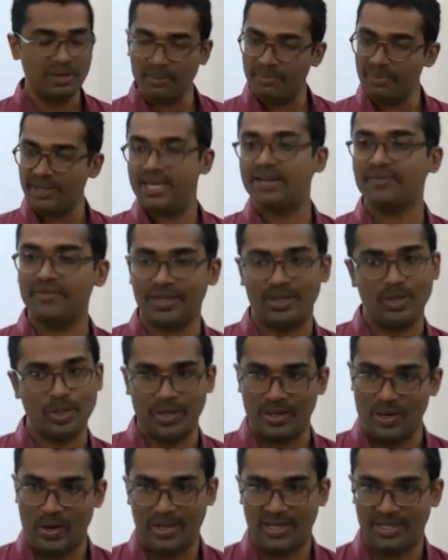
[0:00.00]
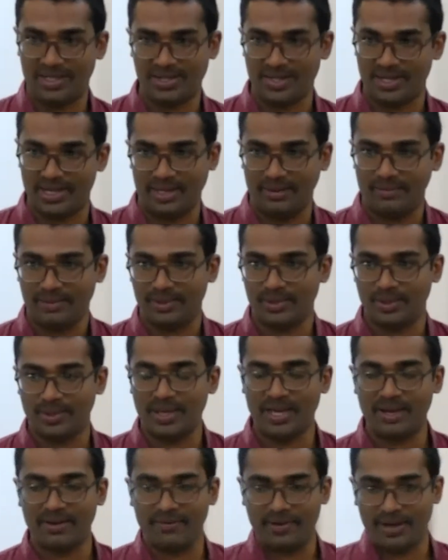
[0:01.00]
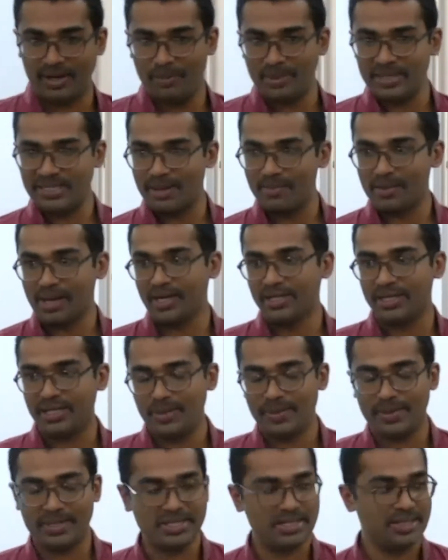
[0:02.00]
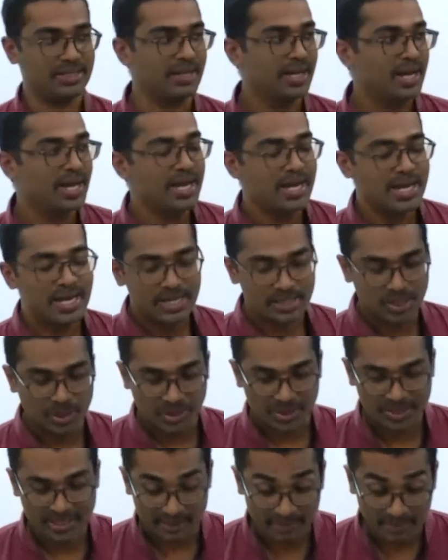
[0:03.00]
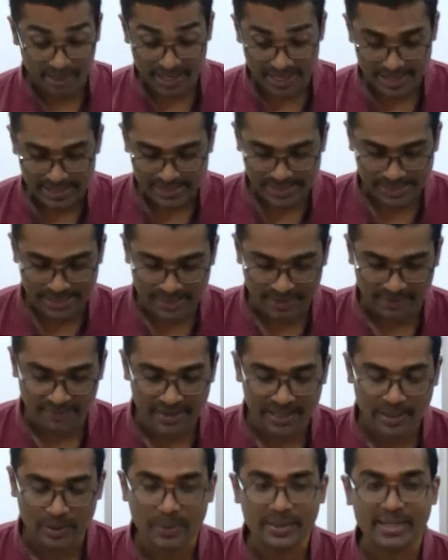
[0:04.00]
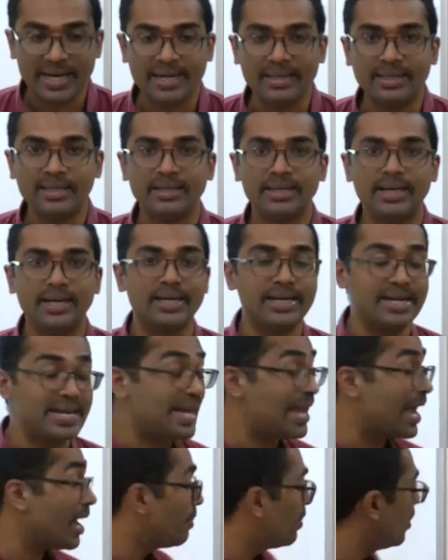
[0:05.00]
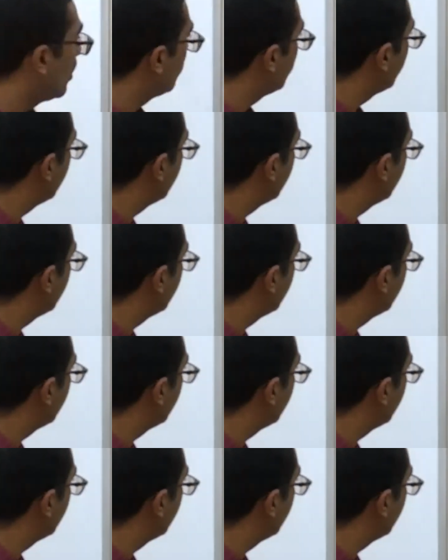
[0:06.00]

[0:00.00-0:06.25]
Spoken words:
will begin with your knowledge tree. So there will be some continuation. So to summarize, we looked at a recap of